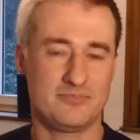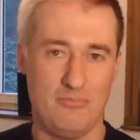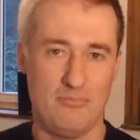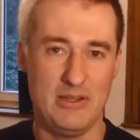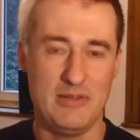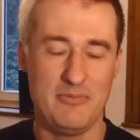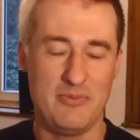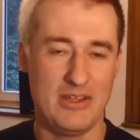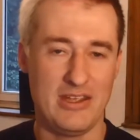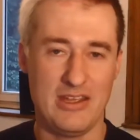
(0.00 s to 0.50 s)

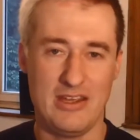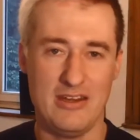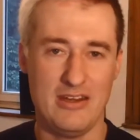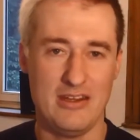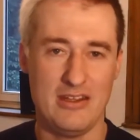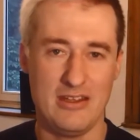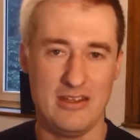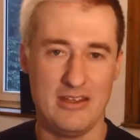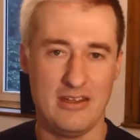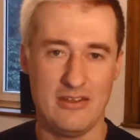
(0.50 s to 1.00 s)
bleepy
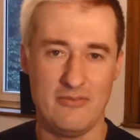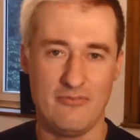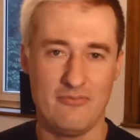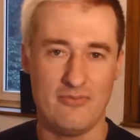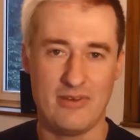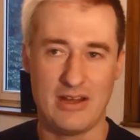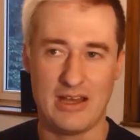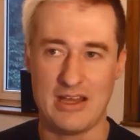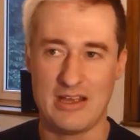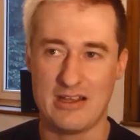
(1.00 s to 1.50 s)
indie
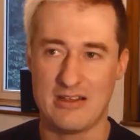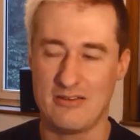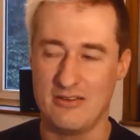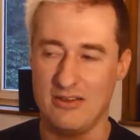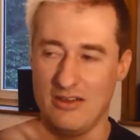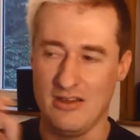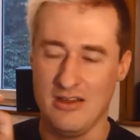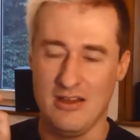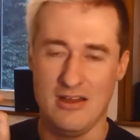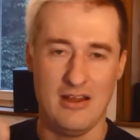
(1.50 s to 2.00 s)
like
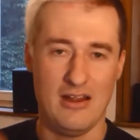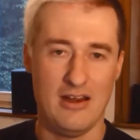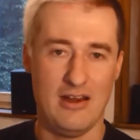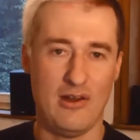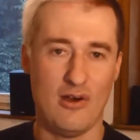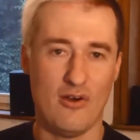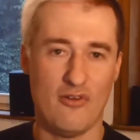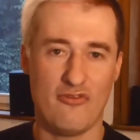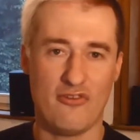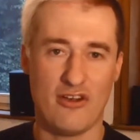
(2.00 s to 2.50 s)

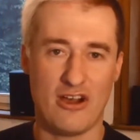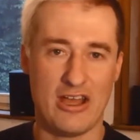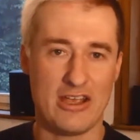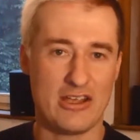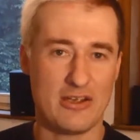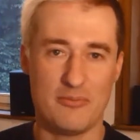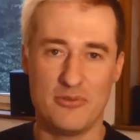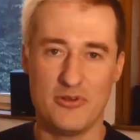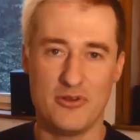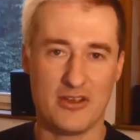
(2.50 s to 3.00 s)
lo-fi
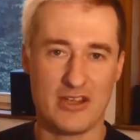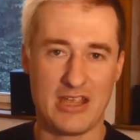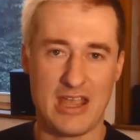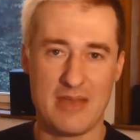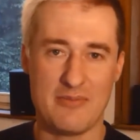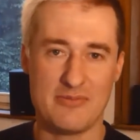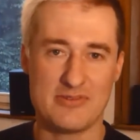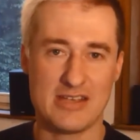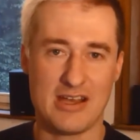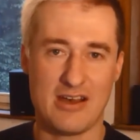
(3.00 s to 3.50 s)
computer
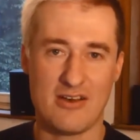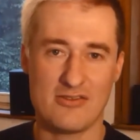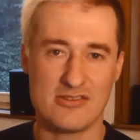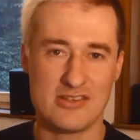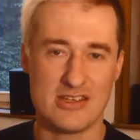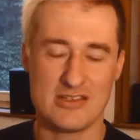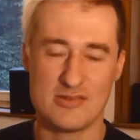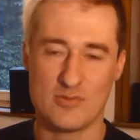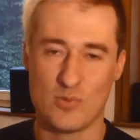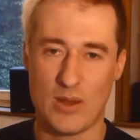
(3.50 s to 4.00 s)
game sounds
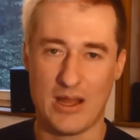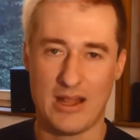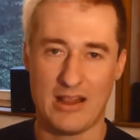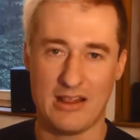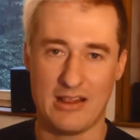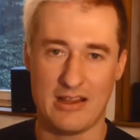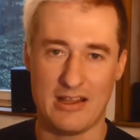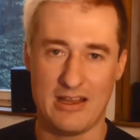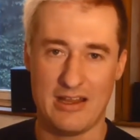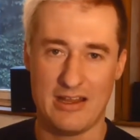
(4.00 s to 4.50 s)
as
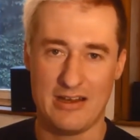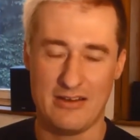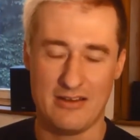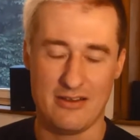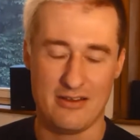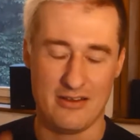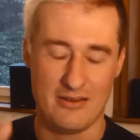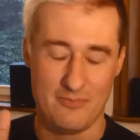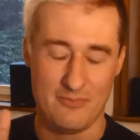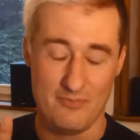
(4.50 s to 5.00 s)
well, and
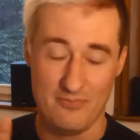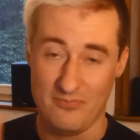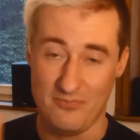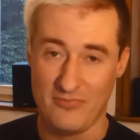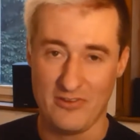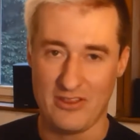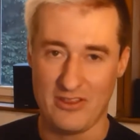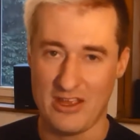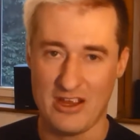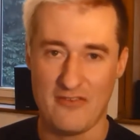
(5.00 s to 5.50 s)

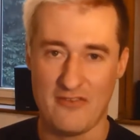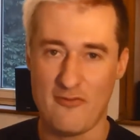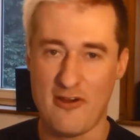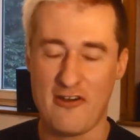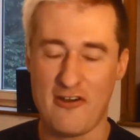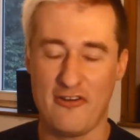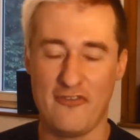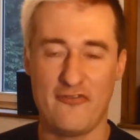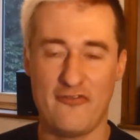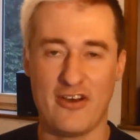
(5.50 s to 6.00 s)
they're
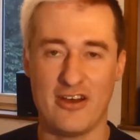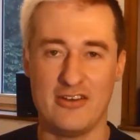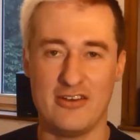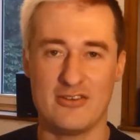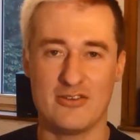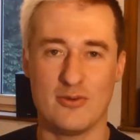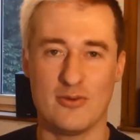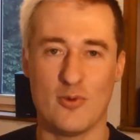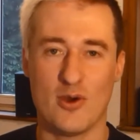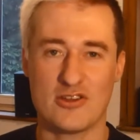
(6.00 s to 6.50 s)
very
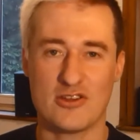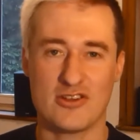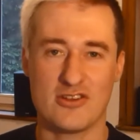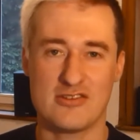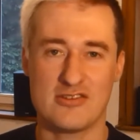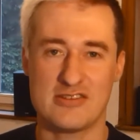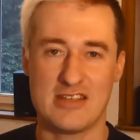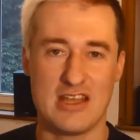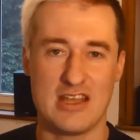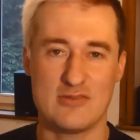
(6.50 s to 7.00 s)
fun to watch
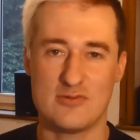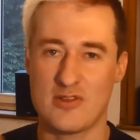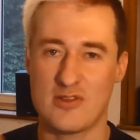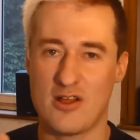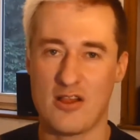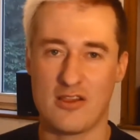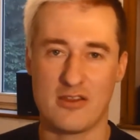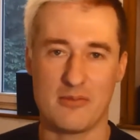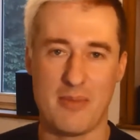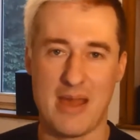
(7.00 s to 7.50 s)
on stage with
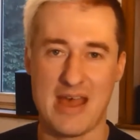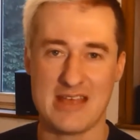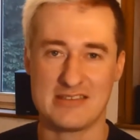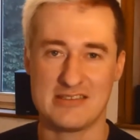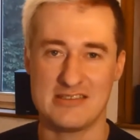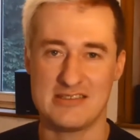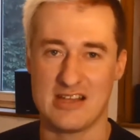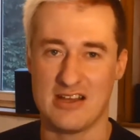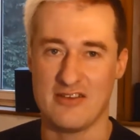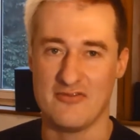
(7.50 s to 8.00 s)
all the
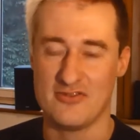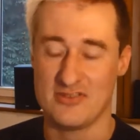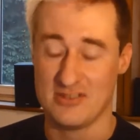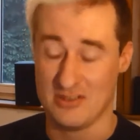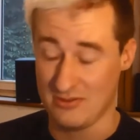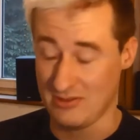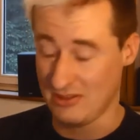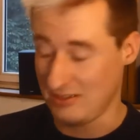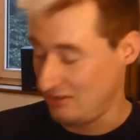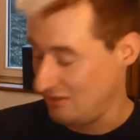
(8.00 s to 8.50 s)
mask stuff.
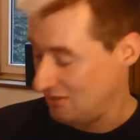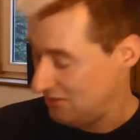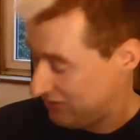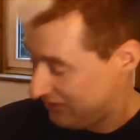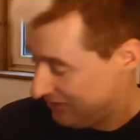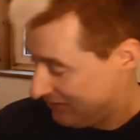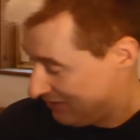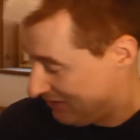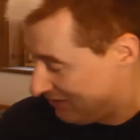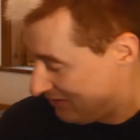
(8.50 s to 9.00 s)
So
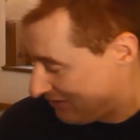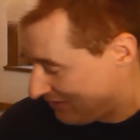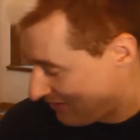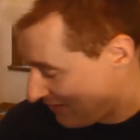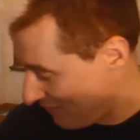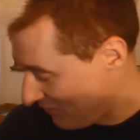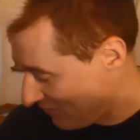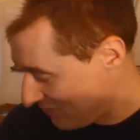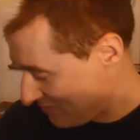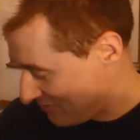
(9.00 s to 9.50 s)

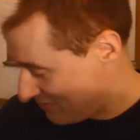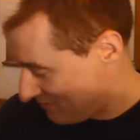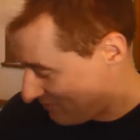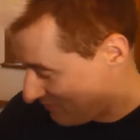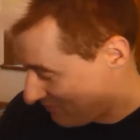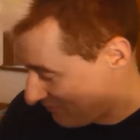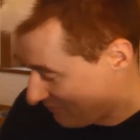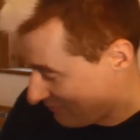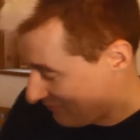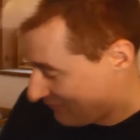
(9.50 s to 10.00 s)
get this.
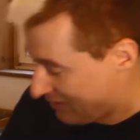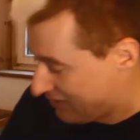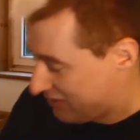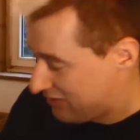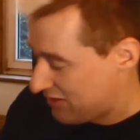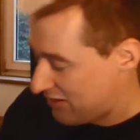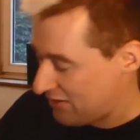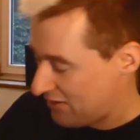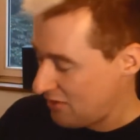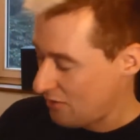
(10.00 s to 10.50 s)

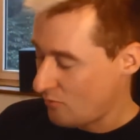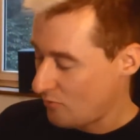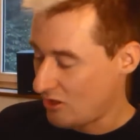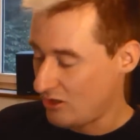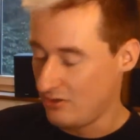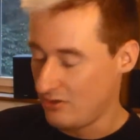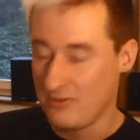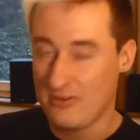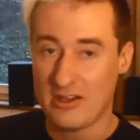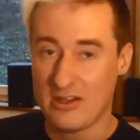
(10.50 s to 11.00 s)
Another
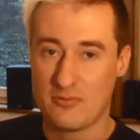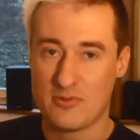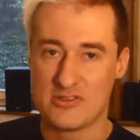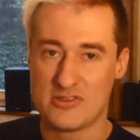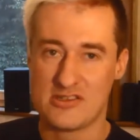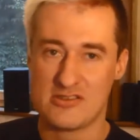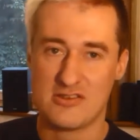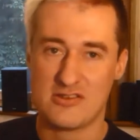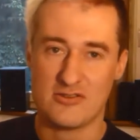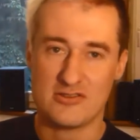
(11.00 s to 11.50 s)
one that
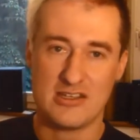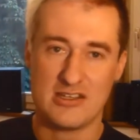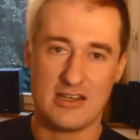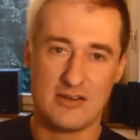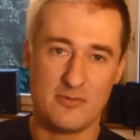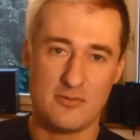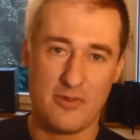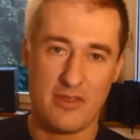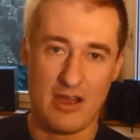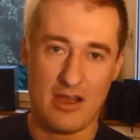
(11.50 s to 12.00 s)
was
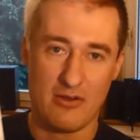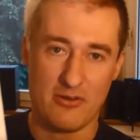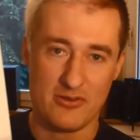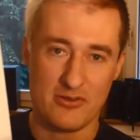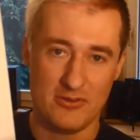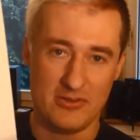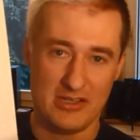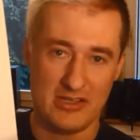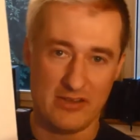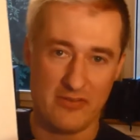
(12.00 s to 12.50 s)
associated with
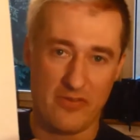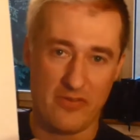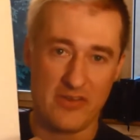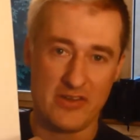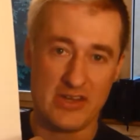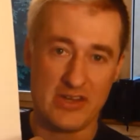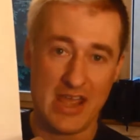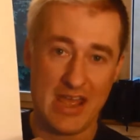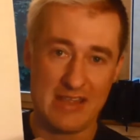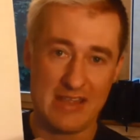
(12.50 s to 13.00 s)
Audiolead, The
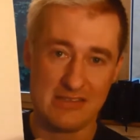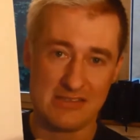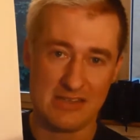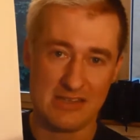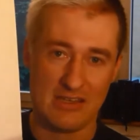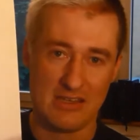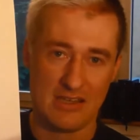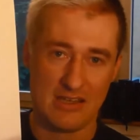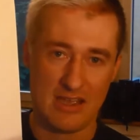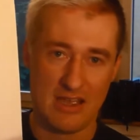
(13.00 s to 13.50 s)
Dance
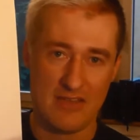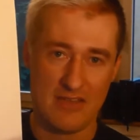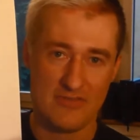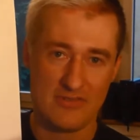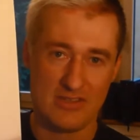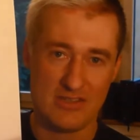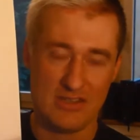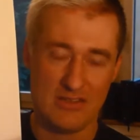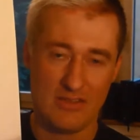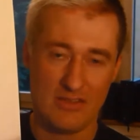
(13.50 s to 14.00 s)
Inc. I've
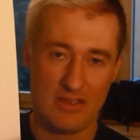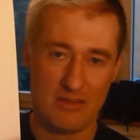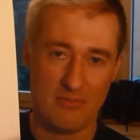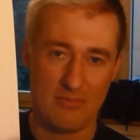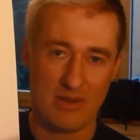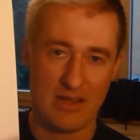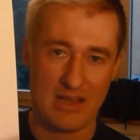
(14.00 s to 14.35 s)
seen them